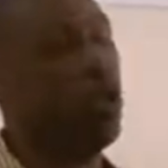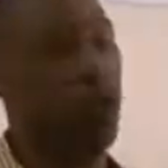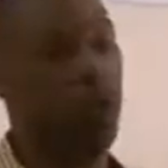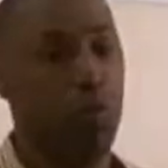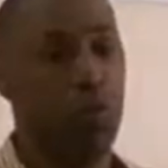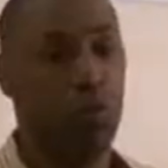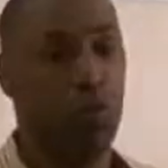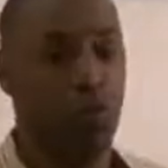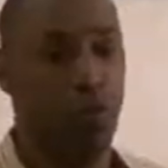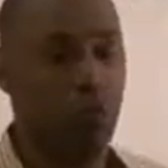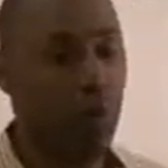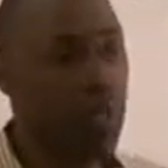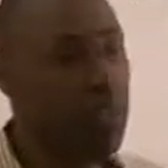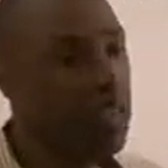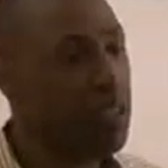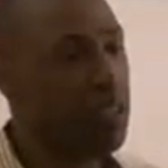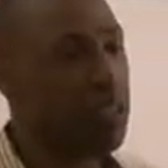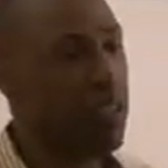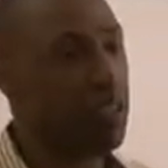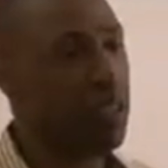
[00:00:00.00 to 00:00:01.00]
do your
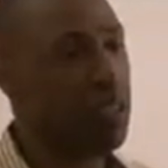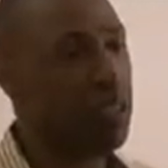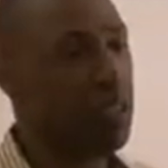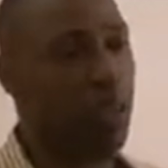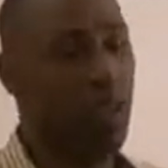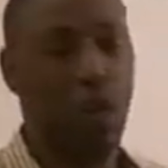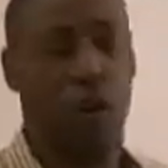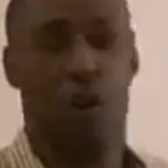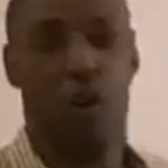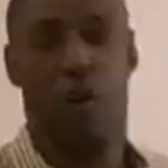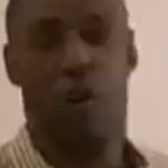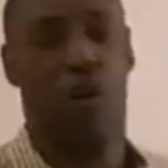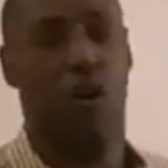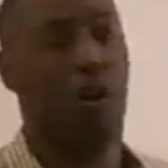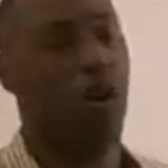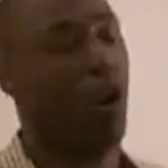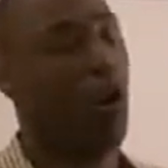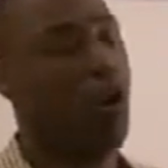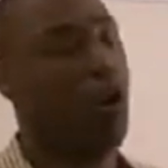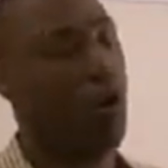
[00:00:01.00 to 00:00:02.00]
research
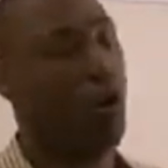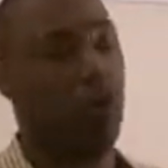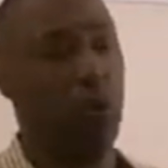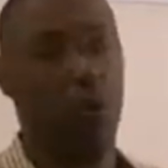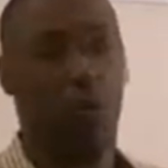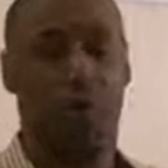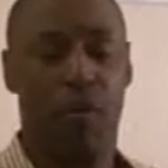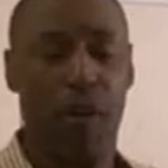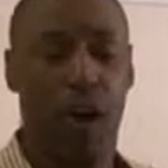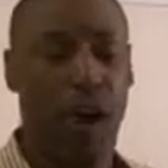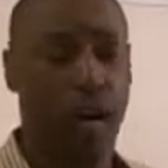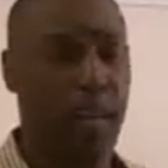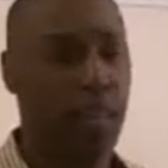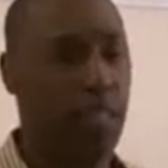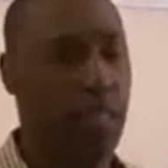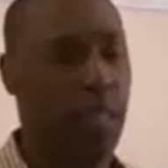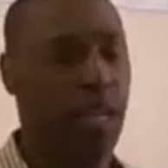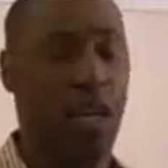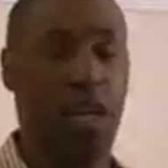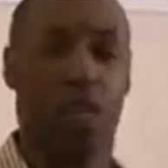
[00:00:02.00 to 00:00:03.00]
on your
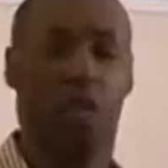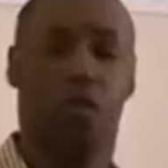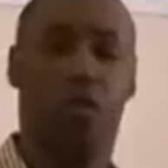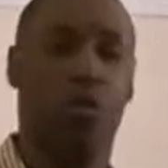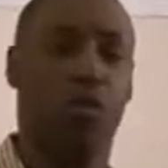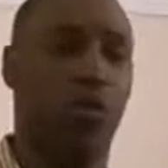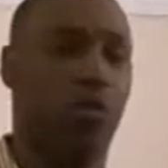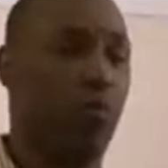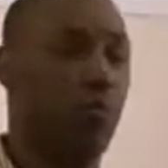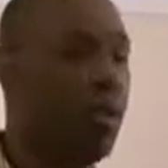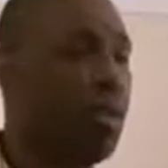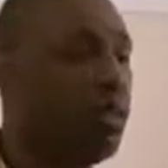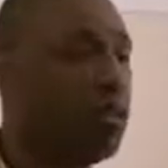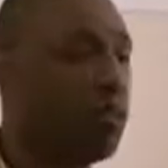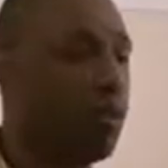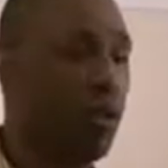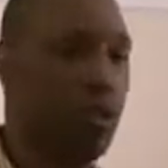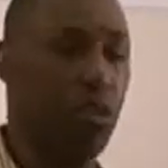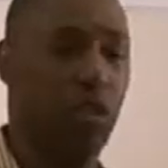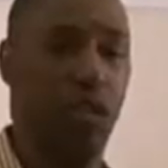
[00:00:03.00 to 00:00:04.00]
product, do your
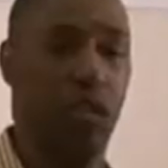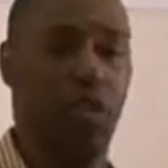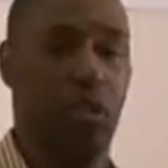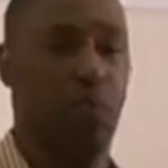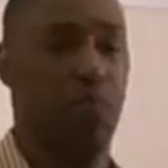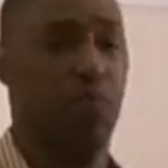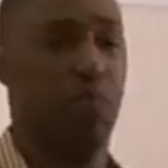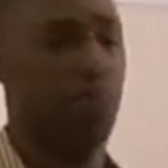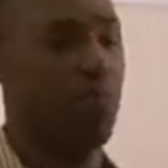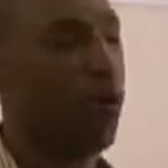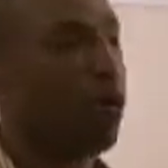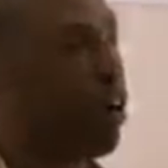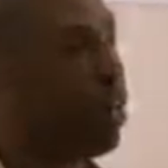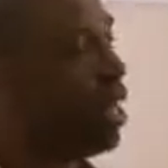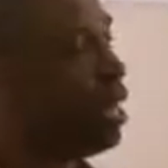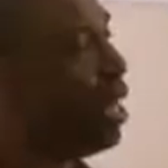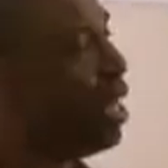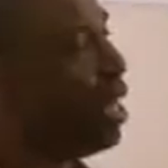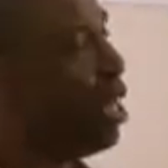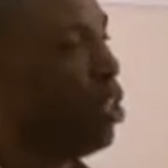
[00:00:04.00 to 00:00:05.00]
research on the
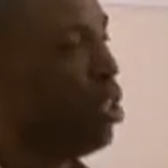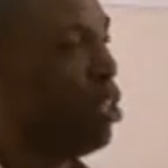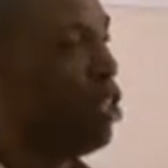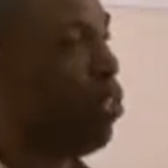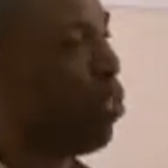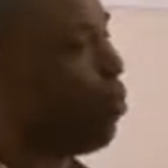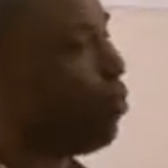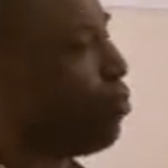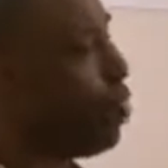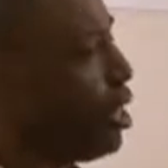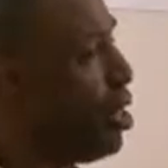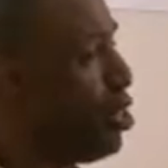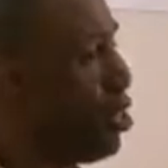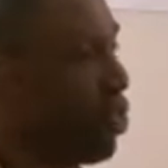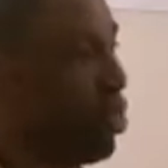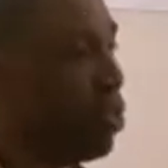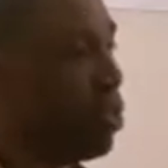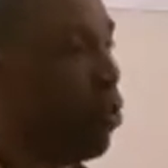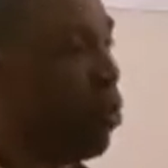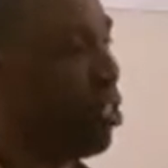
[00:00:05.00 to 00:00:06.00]
market, do your
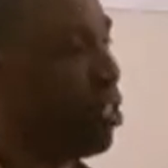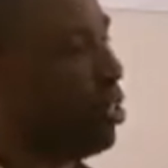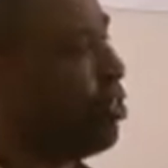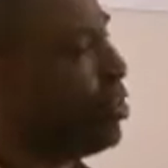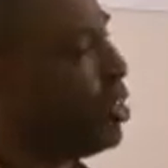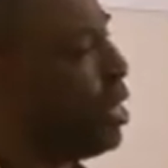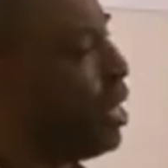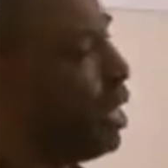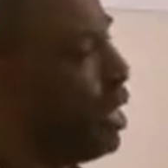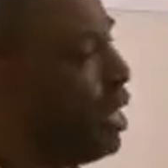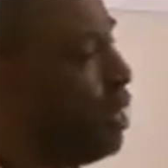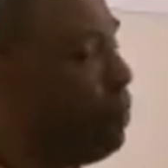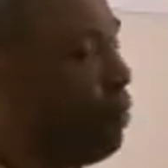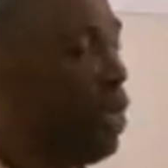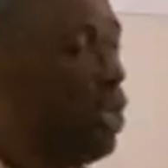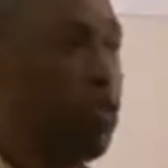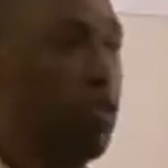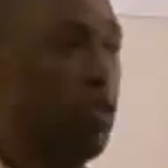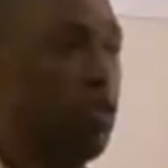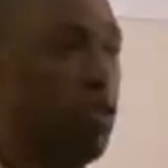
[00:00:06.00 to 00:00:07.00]
research on your
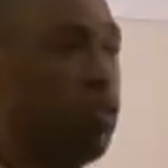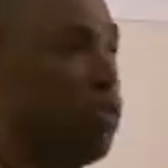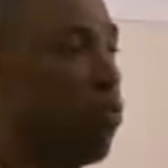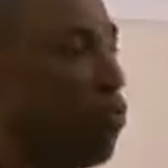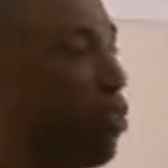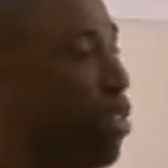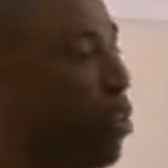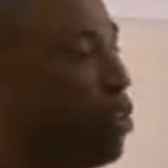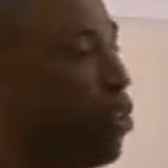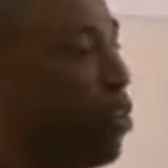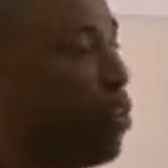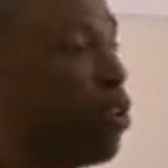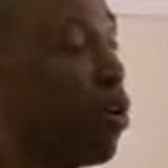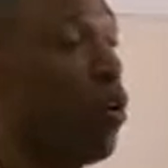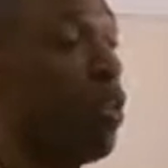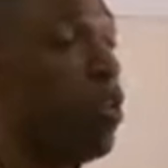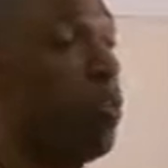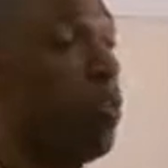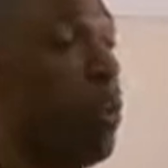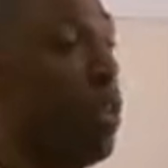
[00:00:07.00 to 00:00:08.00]
team, do your research
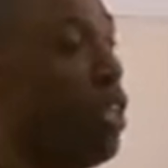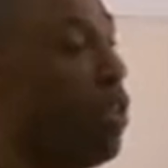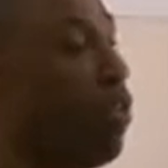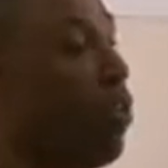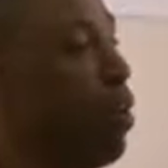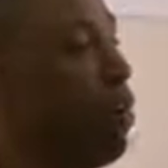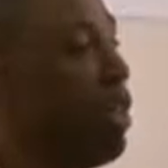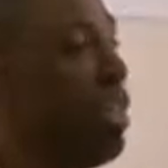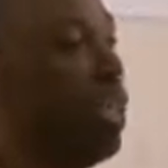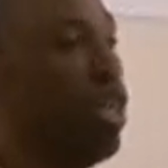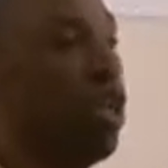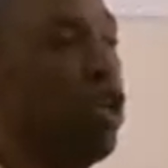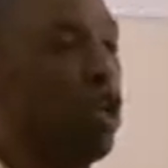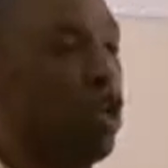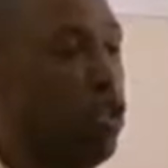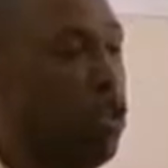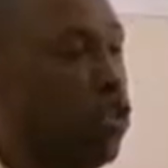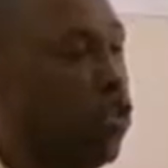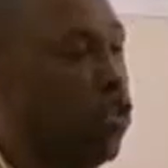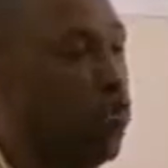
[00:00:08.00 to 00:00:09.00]
on your equipment.
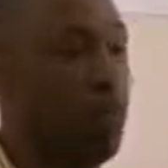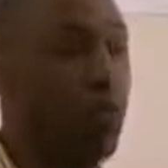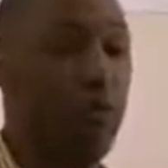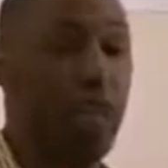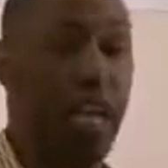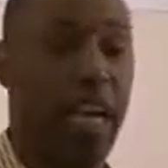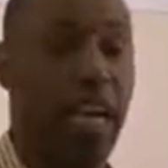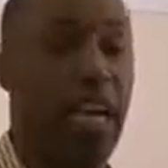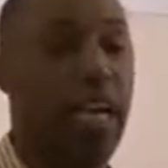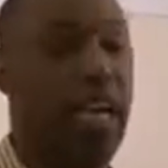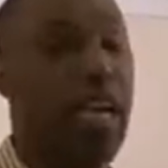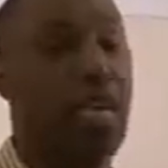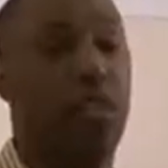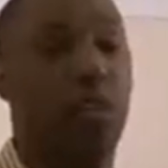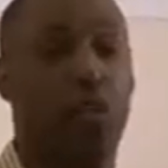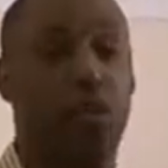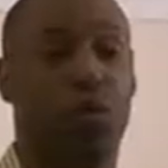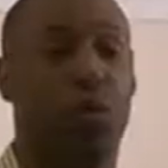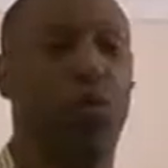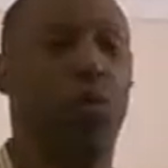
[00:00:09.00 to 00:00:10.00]
You
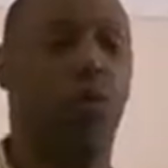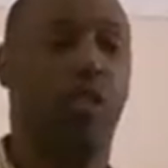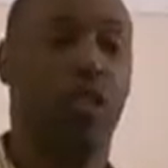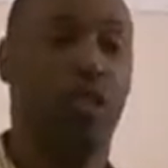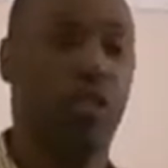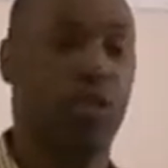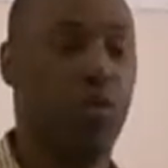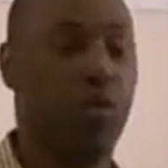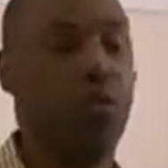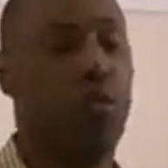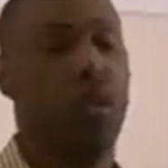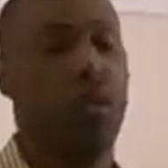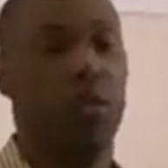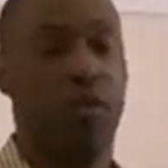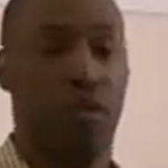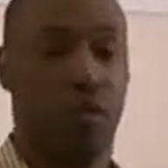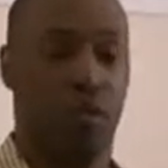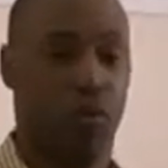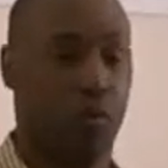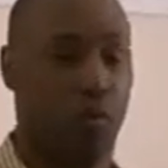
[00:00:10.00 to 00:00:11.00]
cannot do too much
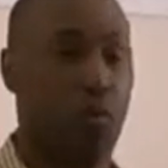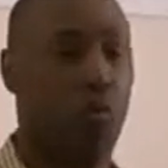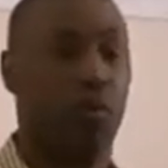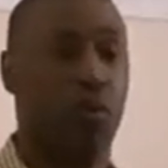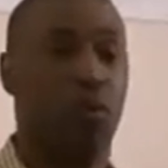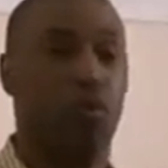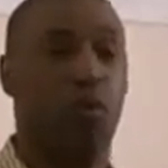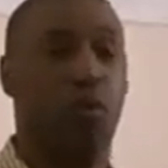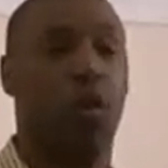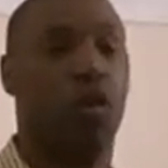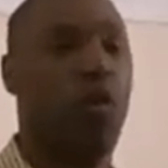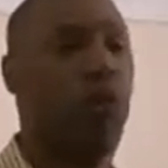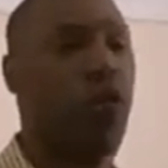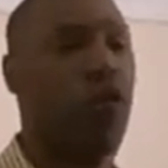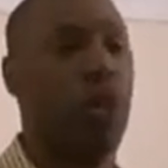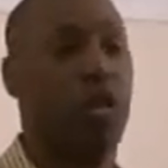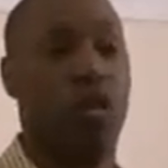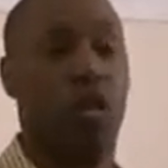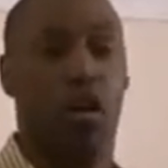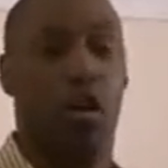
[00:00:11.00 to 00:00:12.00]
research
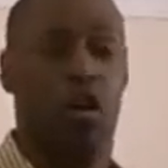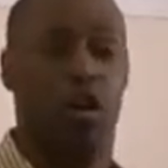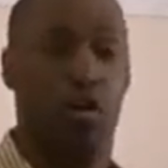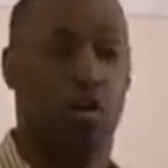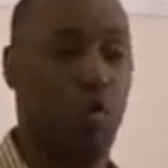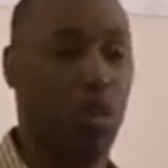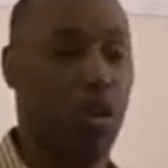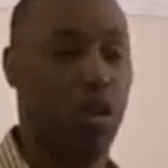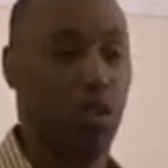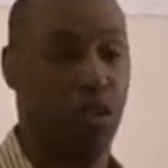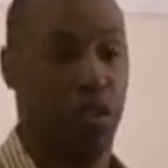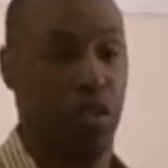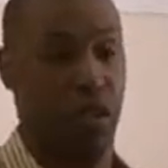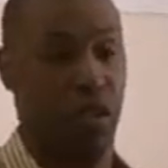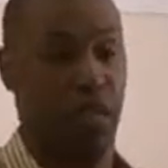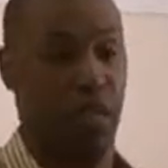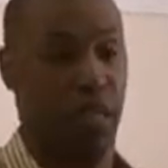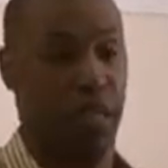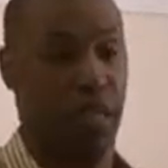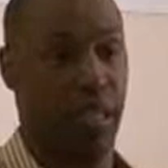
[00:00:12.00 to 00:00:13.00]
on what you're
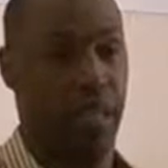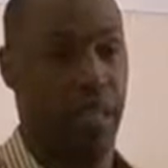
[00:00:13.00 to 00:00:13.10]
doing.